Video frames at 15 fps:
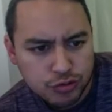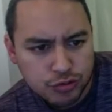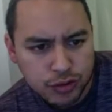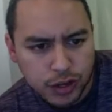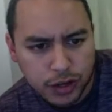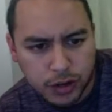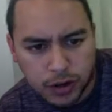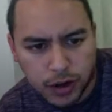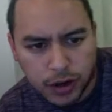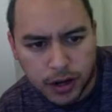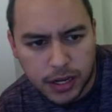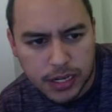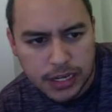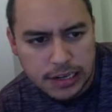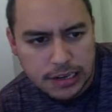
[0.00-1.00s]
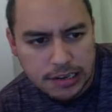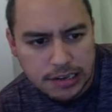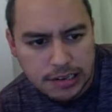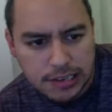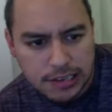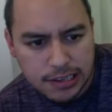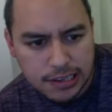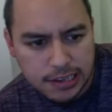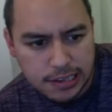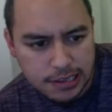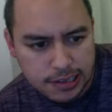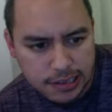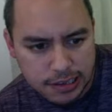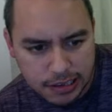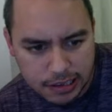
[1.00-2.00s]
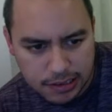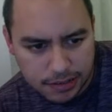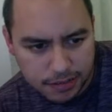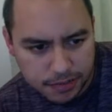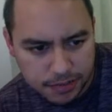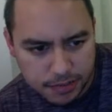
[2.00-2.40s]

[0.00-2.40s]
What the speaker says: You know, let's see.